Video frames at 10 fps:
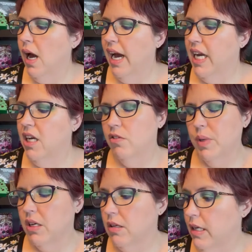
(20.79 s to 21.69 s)
I have
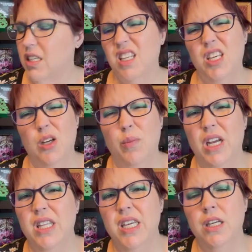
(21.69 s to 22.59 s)
been collecting them. I
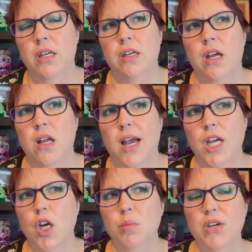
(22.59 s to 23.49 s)
think I
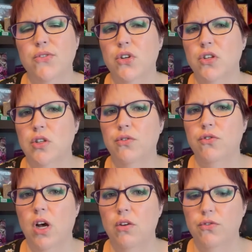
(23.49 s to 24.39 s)
got my first
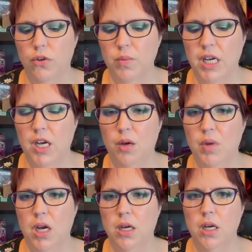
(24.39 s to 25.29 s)
vault from
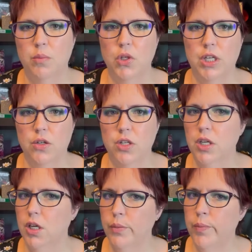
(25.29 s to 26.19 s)
them a couple years
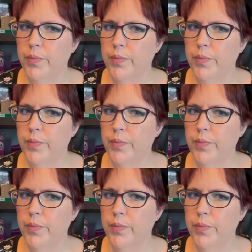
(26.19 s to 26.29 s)
ago.